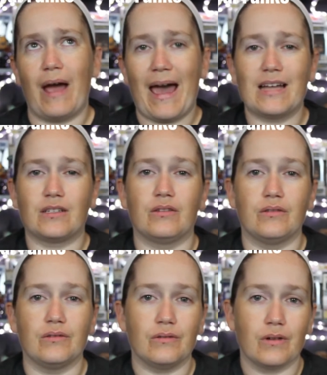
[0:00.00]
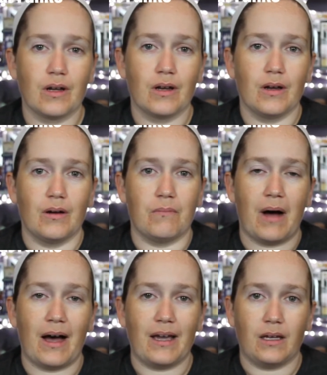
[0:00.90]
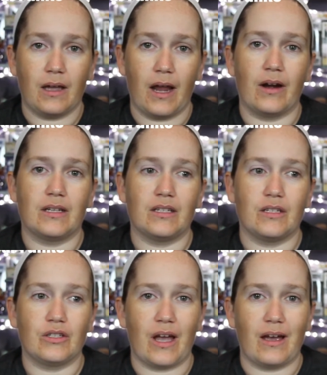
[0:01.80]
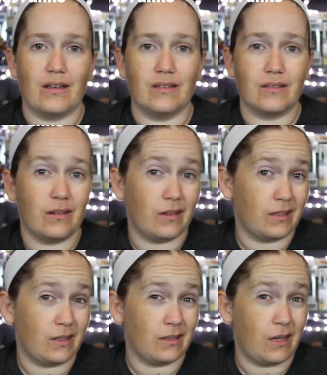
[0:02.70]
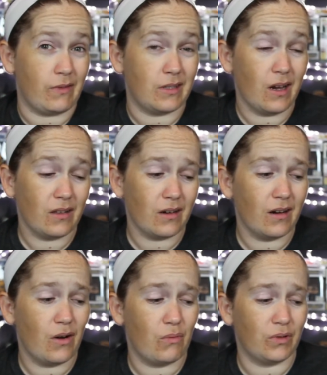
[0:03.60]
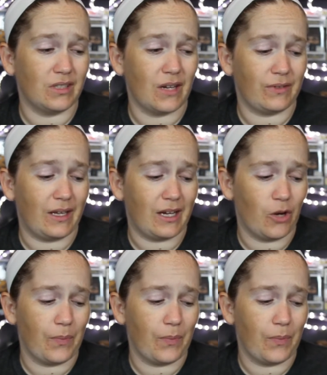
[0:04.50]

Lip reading: add to my heritage as a United States Navy sailor will definitely help,